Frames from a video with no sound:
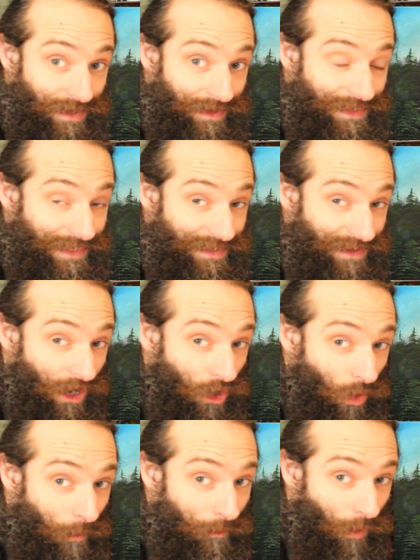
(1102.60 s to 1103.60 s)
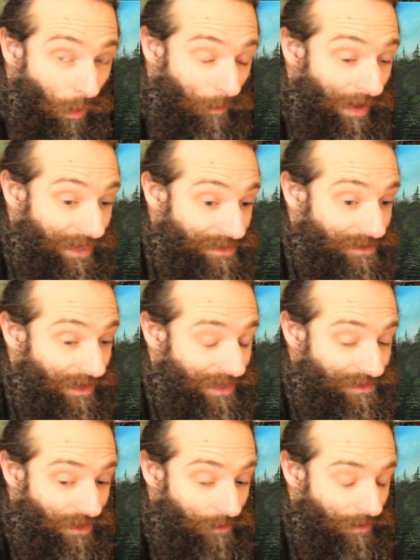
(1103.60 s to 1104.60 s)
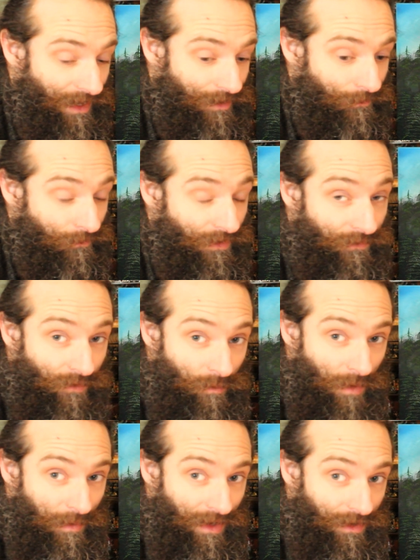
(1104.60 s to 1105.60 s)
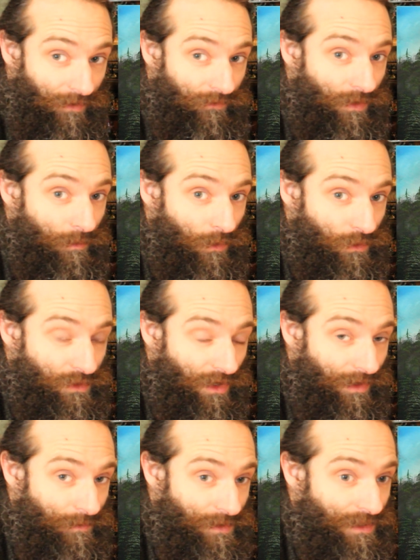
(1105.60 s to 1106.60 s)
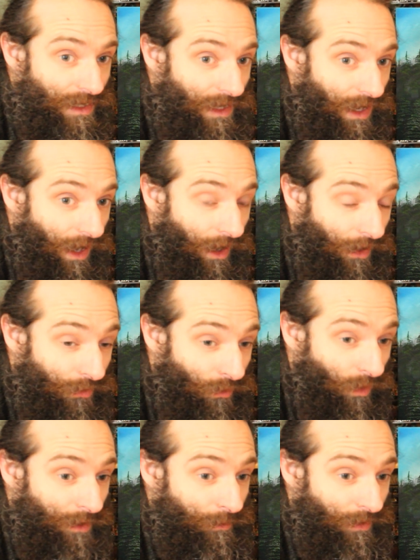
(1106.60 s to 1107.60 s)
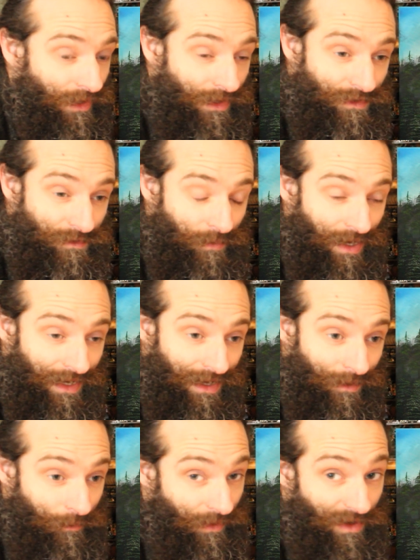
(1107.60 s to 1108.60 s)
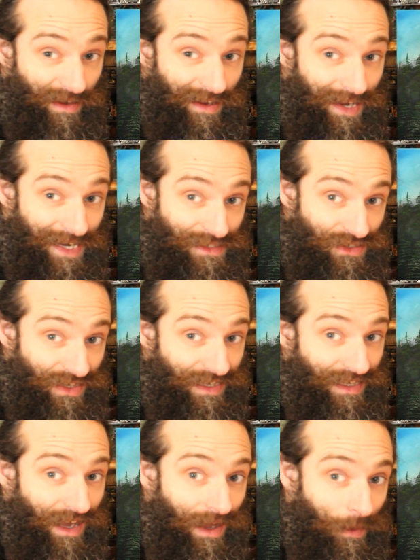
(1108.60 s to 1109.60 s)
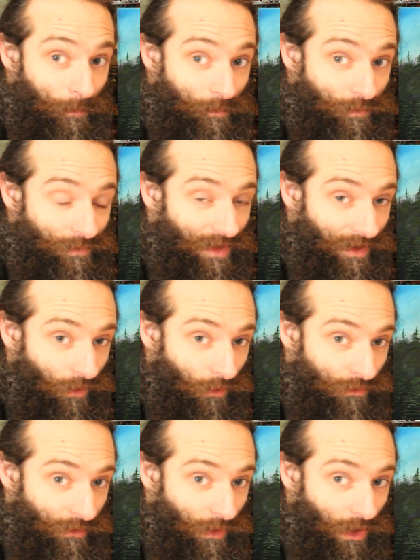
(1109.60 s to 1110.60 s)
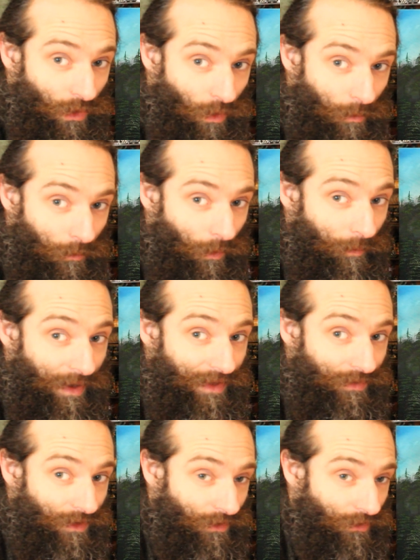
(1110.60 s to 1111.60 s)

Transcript: that I needed a lot more paint. I had to go back and refill my palette a few more times. I thought I'd put loads of paint out, but I actually got through a lot more paint than